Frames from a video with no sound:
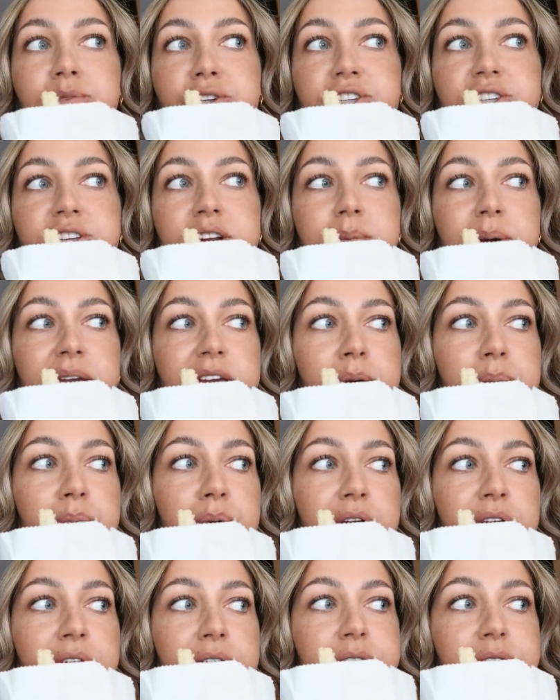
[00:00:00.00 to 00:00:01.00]
I'm just gonna make a
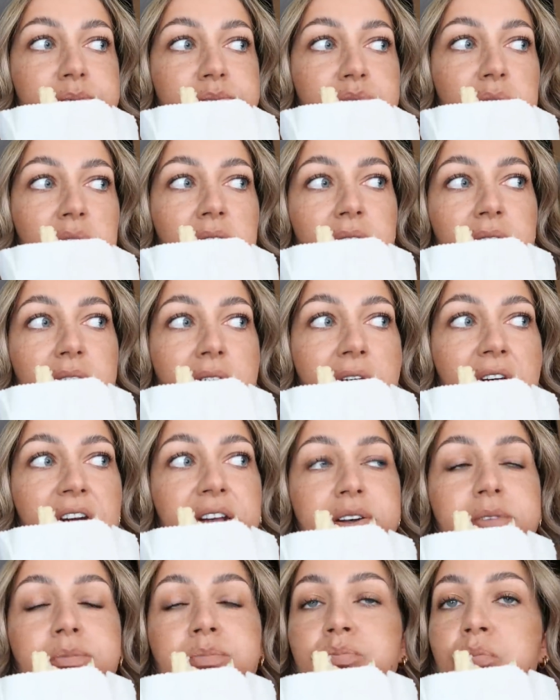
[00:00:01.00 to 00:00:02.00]
brew and
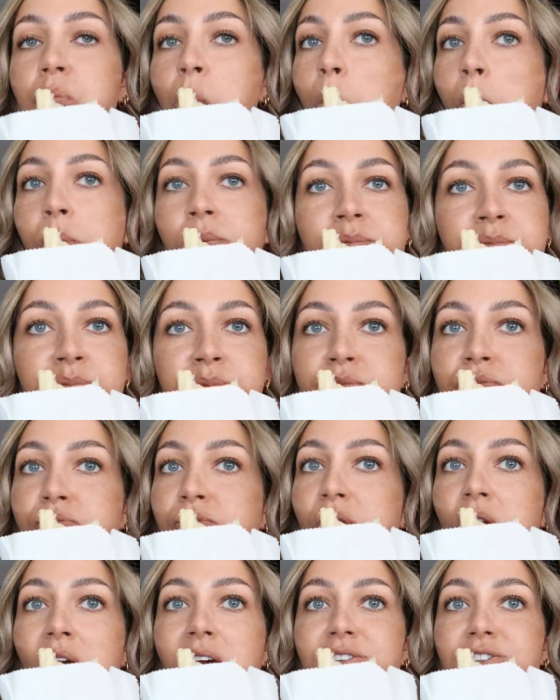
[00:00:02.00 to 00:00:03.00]
then
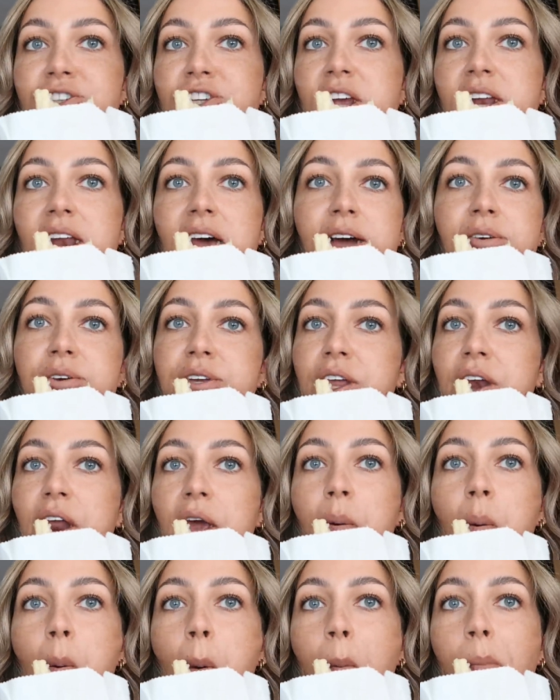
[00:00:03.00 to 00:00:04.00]
chill out, you
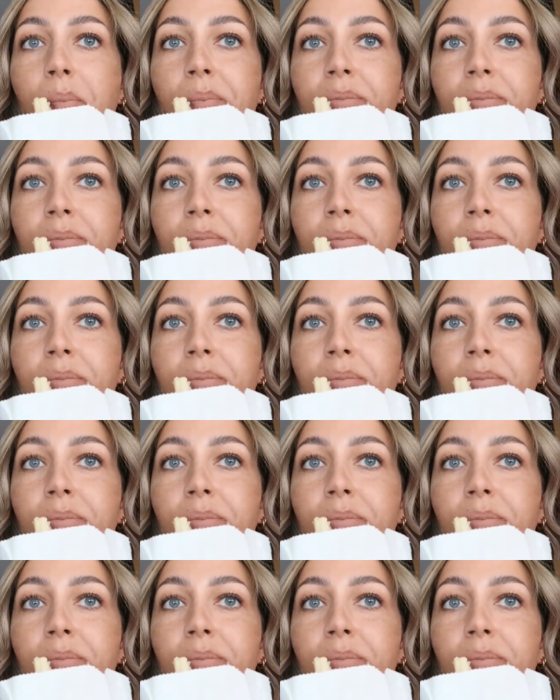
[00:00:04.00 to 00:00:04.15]
know.